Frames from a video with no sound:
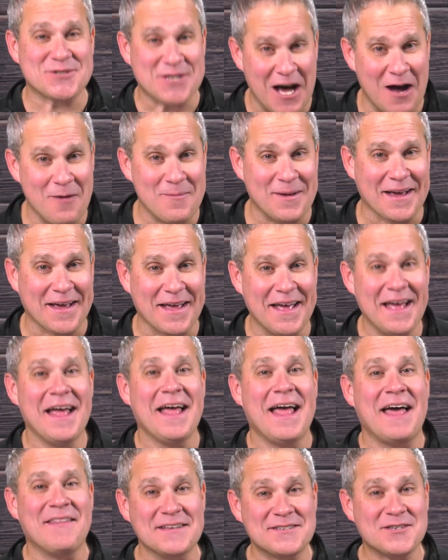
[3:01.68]
is coming.
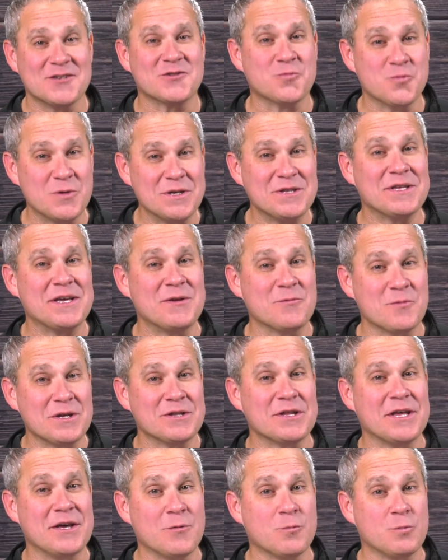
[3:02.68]
And this is really,
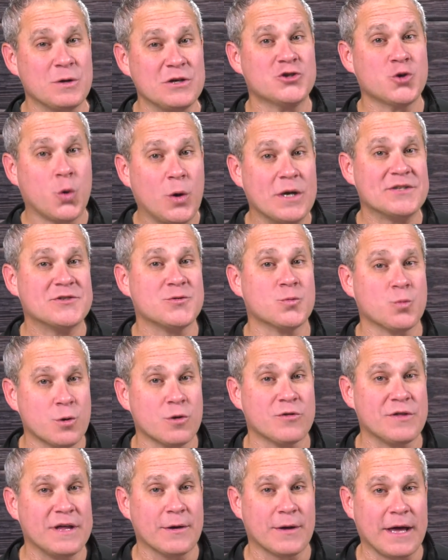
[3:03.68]
really rejoice
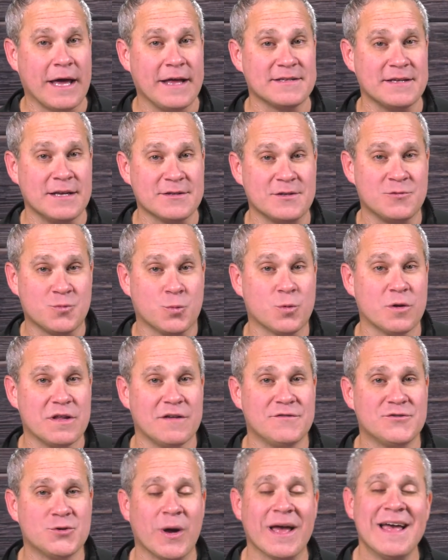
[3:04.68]
worthy, okay? It's worthy
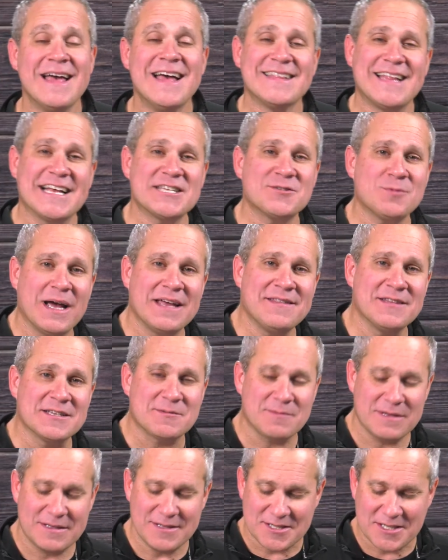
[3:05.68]
of joy. That's why in
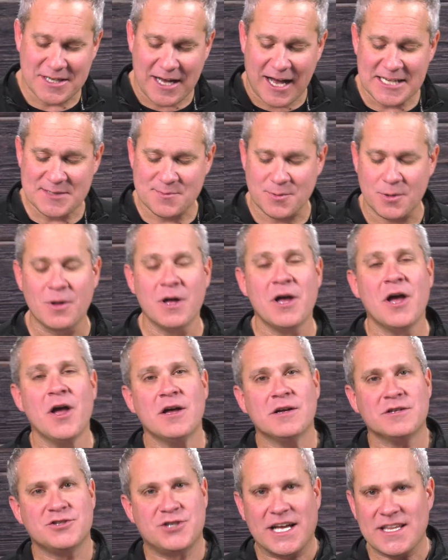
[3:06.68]
this gospel,
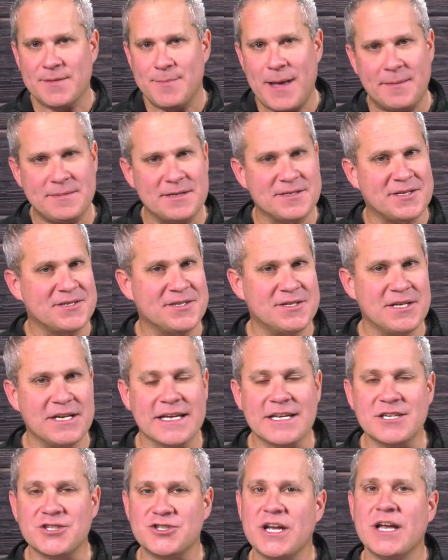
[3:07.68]
John the Baptist is
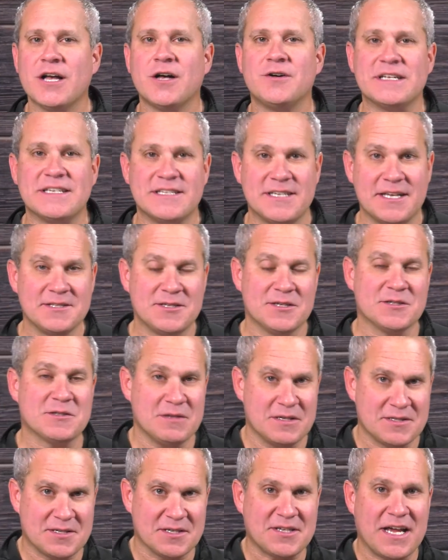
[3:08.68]
sitting in jail and he sends
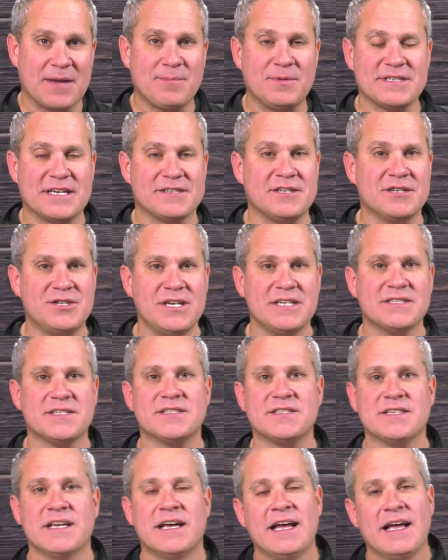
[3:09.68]
his disciples out to
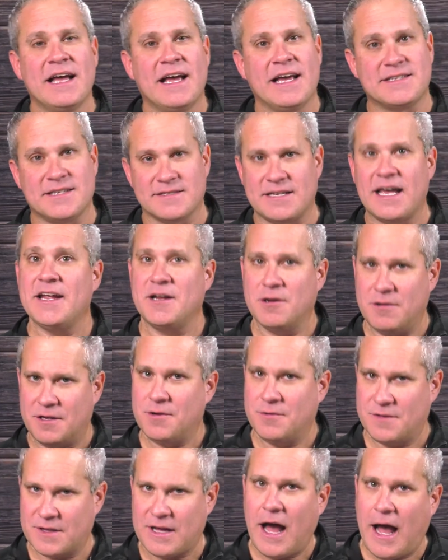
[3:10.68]
Jesus. He says, hey,
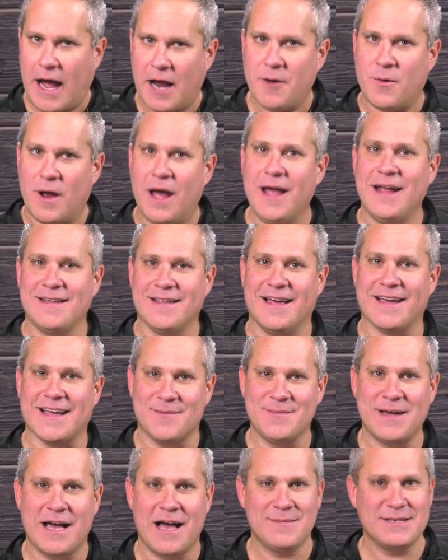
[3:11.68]
you're the guy, right? Like
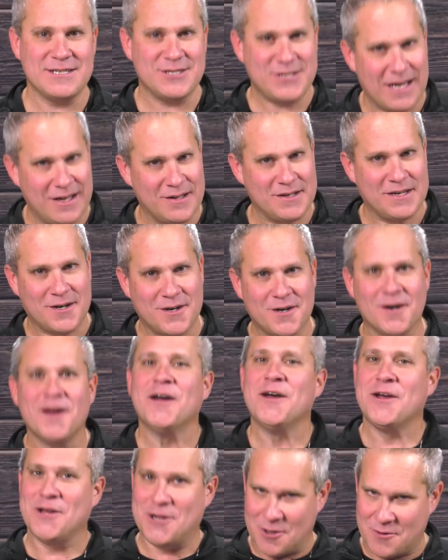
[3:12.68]
I'm in jail here,
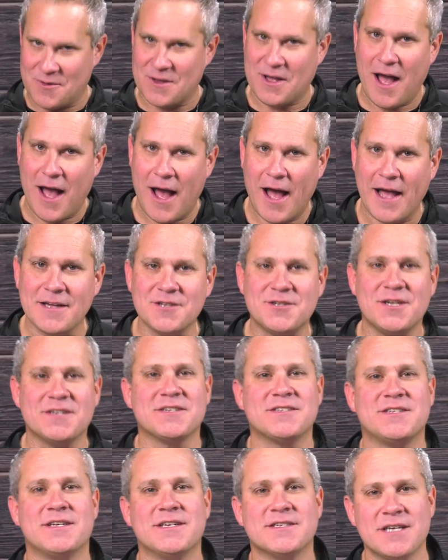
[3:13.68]
you're the guy. And
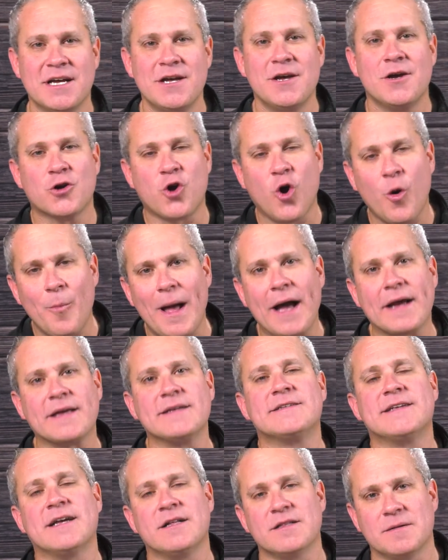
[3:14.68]
Jesus says, go back
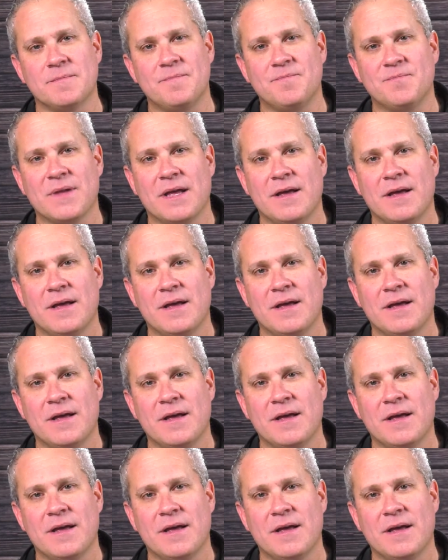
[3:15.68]
and tell him,